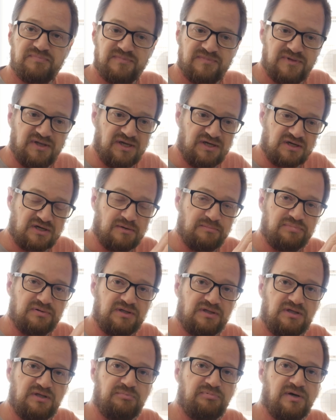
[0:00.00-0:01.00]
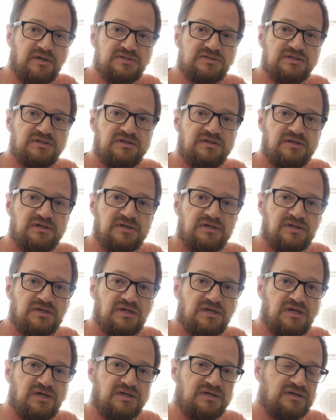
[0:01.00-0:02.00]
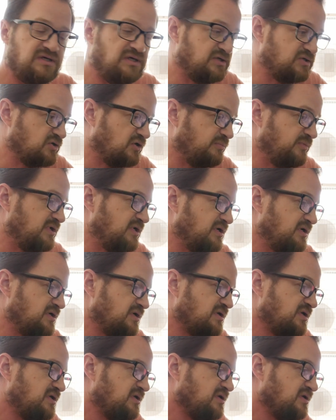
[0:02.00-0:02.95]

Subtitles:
They completely punted it and told me to